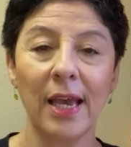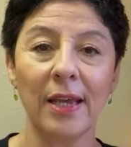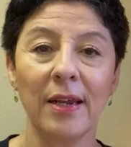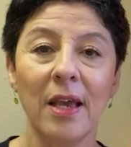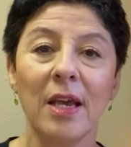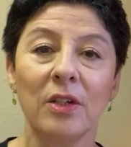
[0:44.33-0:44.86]

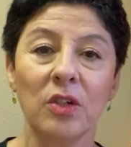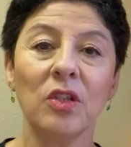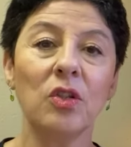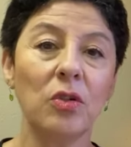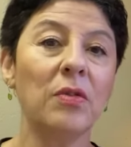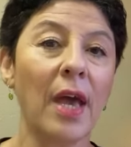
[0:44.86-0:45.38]
and
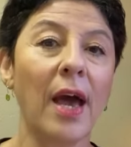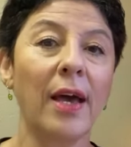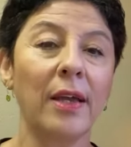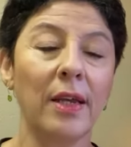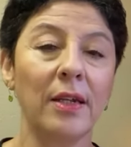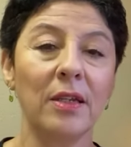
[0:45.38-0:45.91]
just do
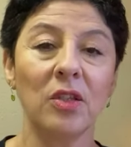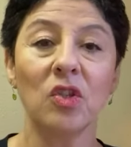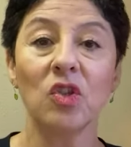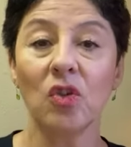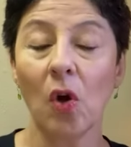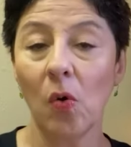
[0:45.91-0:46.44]
that, and it's
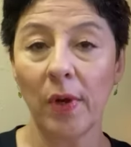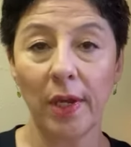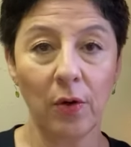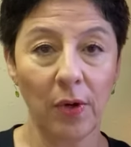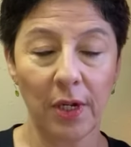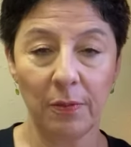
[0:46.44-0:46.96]
so
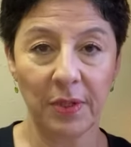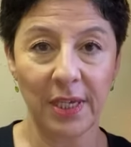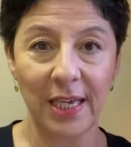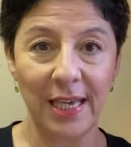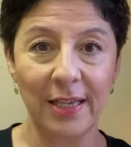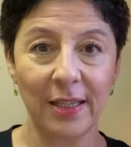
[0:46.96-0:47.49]
incredibly
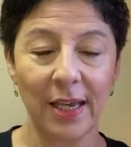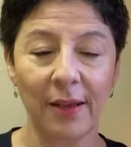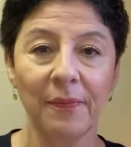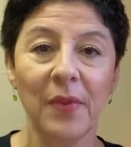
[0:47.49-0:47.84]
healing.